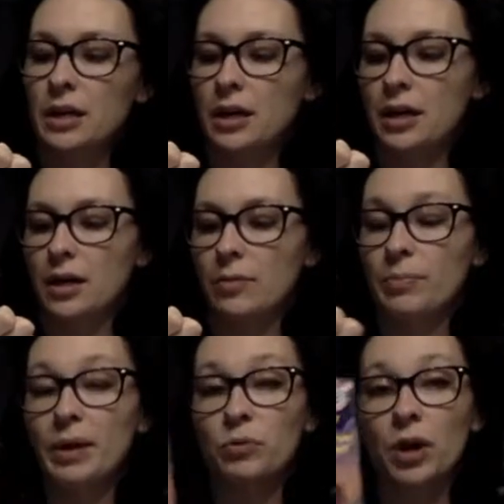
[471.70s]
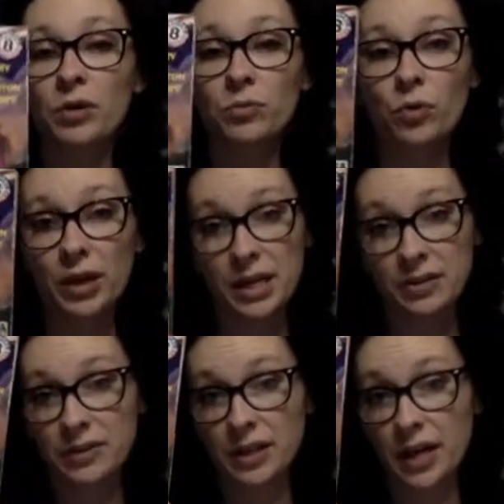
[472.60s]
by Ron Roy.
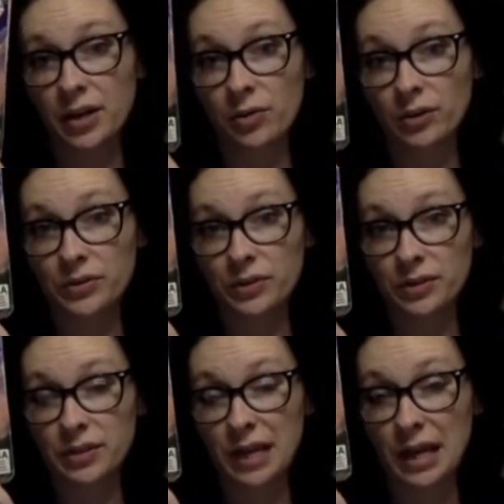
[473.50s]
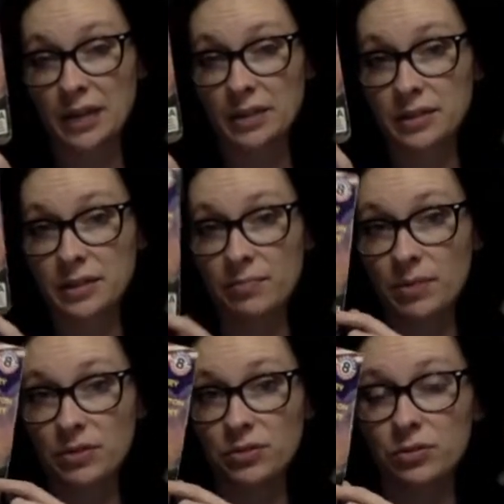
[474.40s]
He's the guy who also does the A to Z
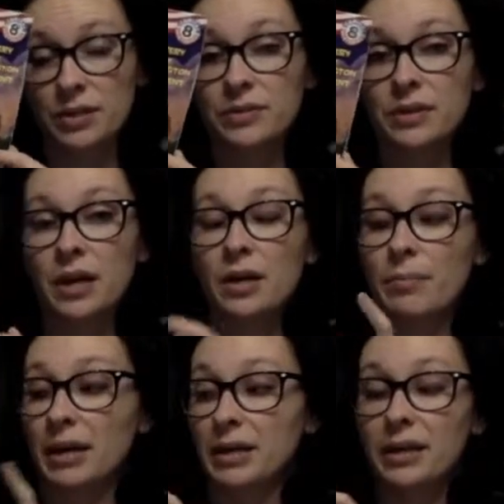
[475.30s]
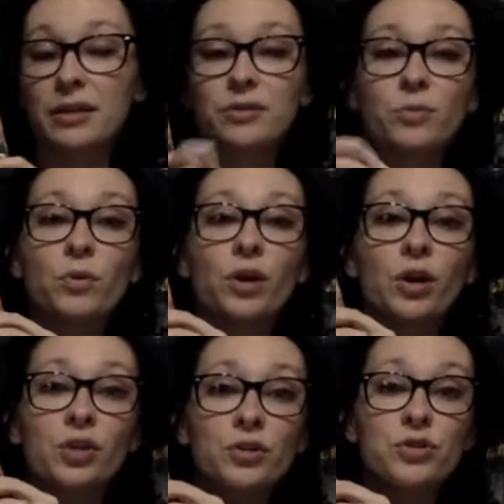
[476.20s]
mysteries. My kids
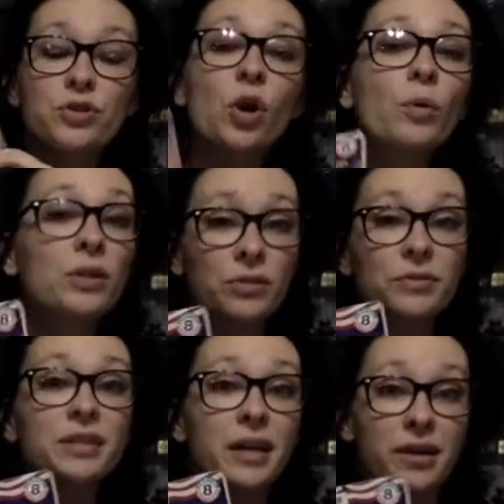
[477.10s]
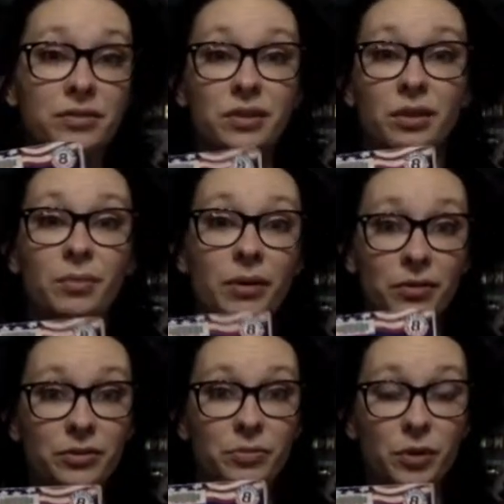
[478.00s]
were so enthusiastic about
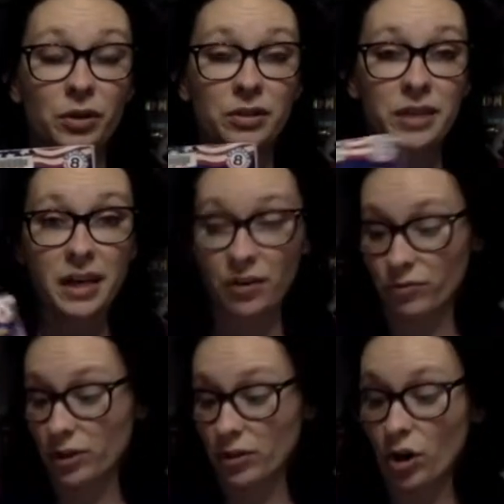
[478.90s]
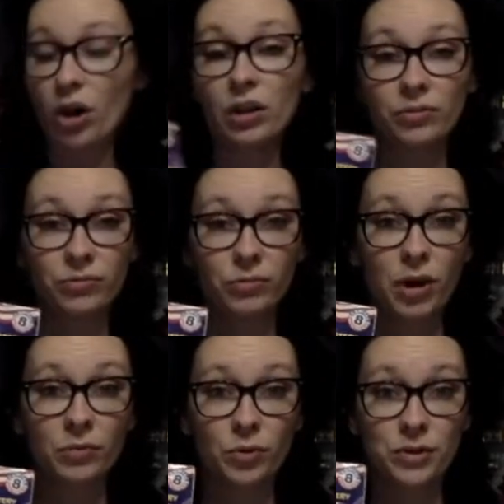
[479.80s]
this book because they have read all of
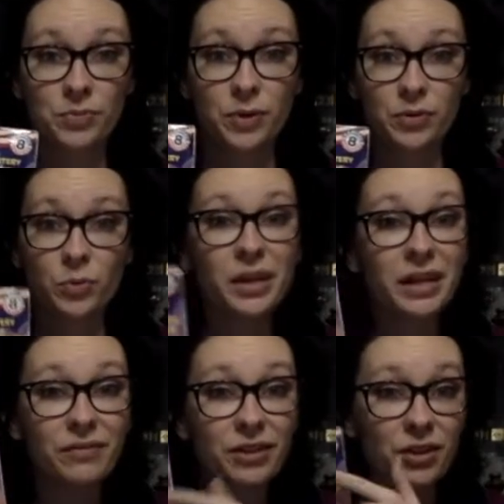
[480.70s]
Ron Roy's books. We didn't even